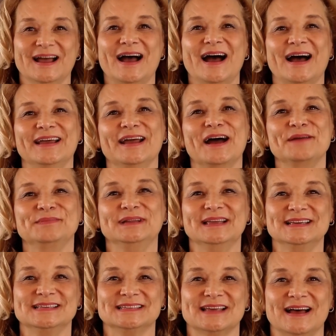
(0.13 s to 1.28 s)
Hi, I'm
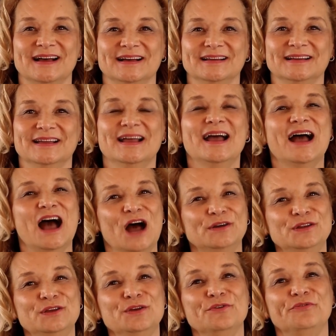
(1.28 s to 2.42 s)
Lisa. How
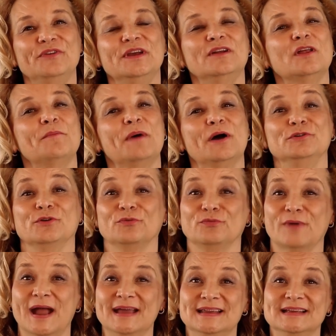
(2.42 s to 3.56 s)
do you feel about your
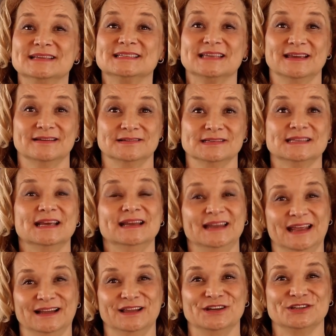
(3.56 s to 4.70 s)
writing skills in
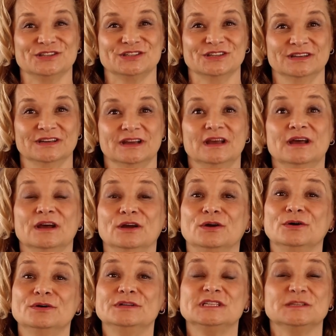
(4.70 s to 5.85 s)
English?
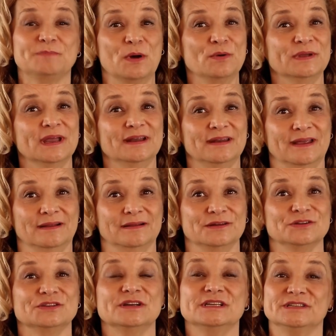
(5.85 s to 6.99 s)
Good spoken
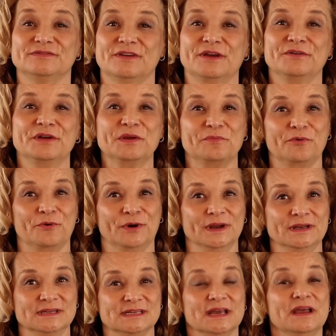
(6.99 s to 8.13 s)
English is very
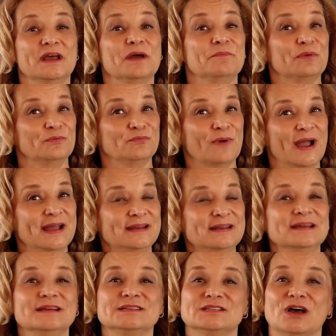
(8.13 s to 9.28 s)
important, but
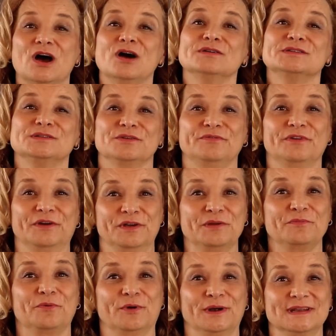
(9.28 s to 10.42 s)
writing is also very
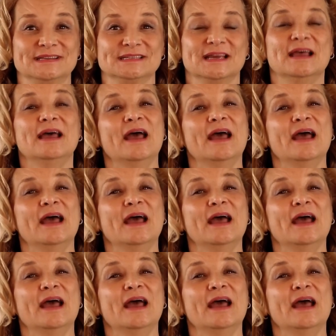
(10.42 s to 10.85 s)
important.